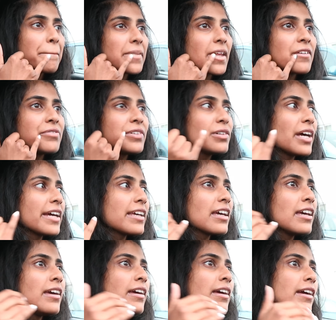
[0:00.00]
I feel like
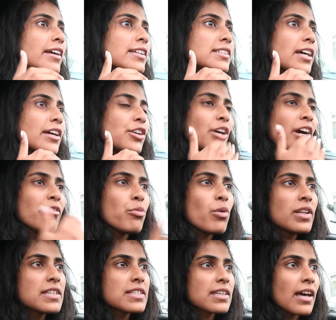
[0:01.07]
it's like you have
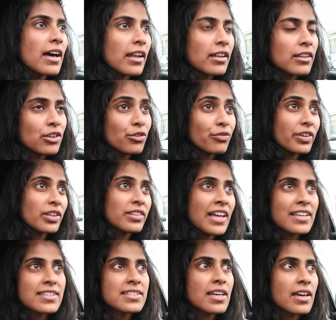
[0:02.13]
one scan and you think
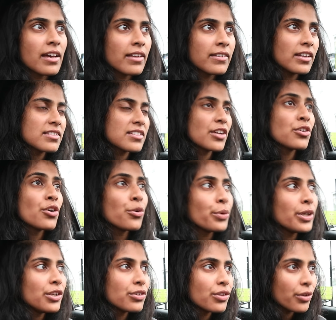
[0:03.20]
that's it, and then it's like, no, we
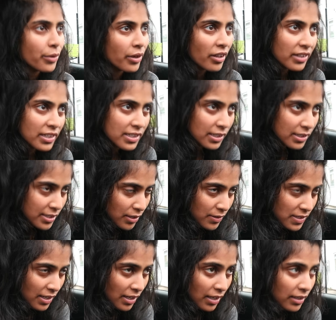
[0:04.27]
need to do another detailed
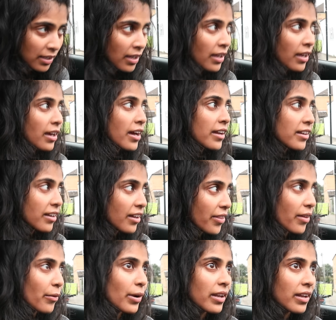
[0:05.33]
scan and
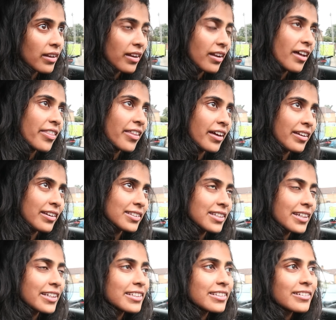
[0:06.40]
another one and another, and it's
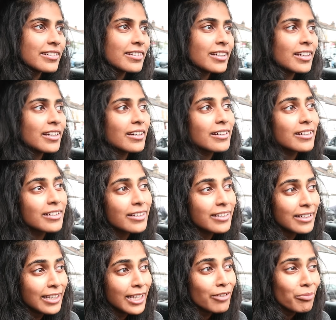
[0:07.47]
like,
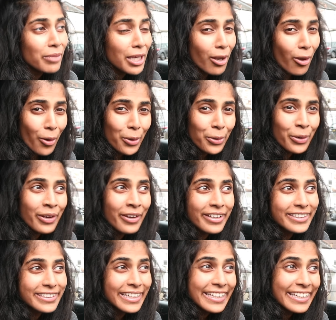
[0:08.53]
leave me alone.
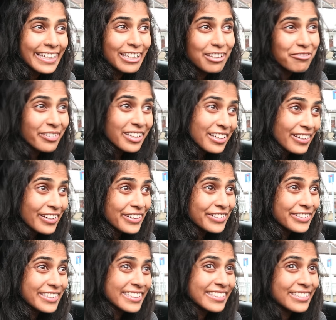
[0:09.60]
It's like, leave me
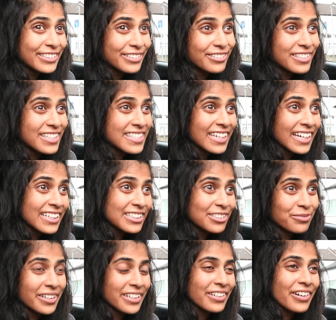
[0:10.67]
alone, just do all the scans
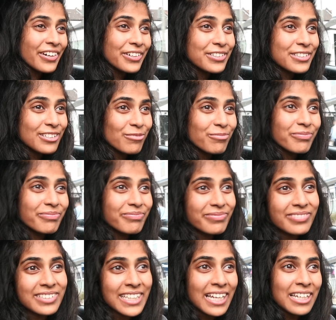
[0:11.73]
in one go, stop
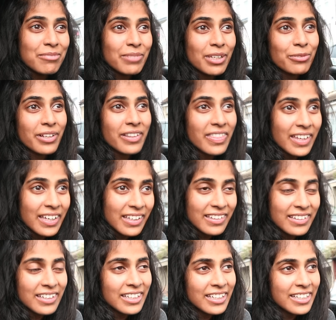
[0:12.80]
telling me one thing. And